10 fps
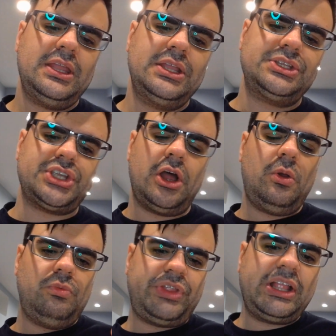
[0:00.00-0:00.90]

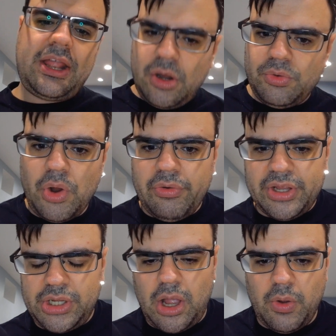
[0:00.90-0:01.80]
So they let her Nori
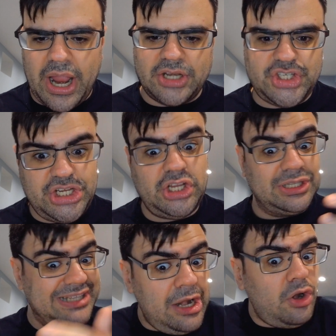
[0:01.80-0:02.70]
go, and she
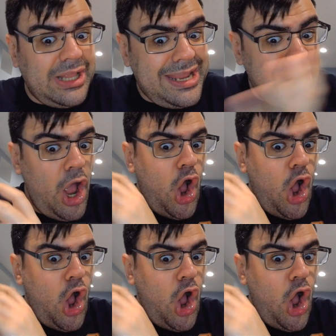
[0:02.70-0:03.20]
literally